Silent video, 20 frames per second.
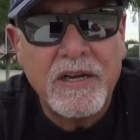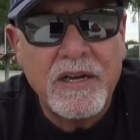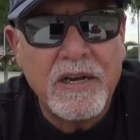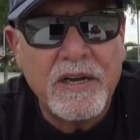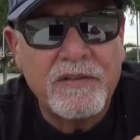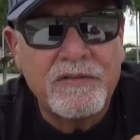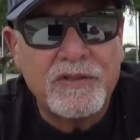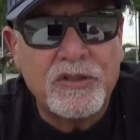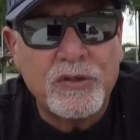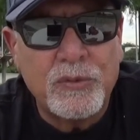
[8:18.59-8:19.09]

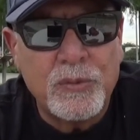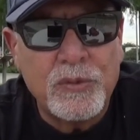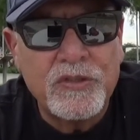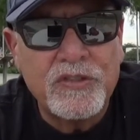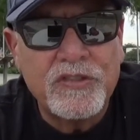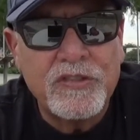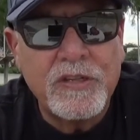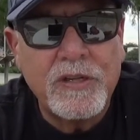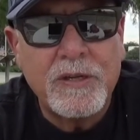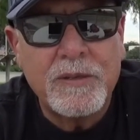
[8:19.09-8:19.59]
of
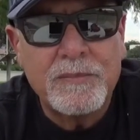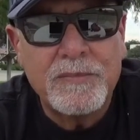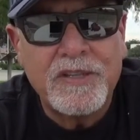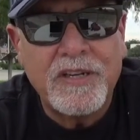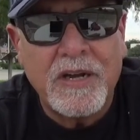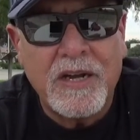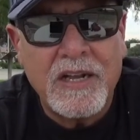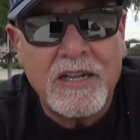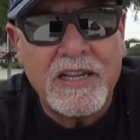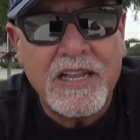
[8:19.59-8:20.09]
Jerusalem's
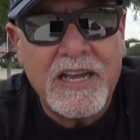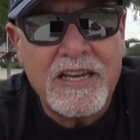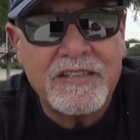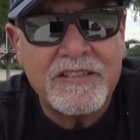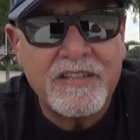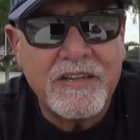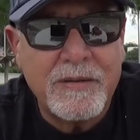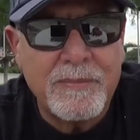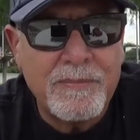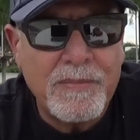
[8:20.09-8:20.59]

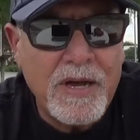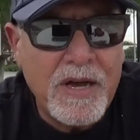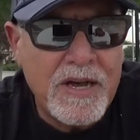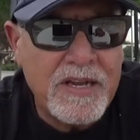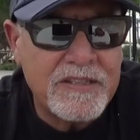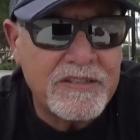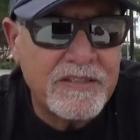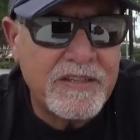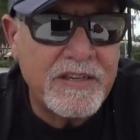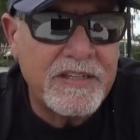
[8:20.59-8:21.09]
Al-Aqsa
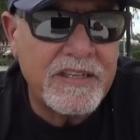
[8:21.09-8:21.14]
Mosque.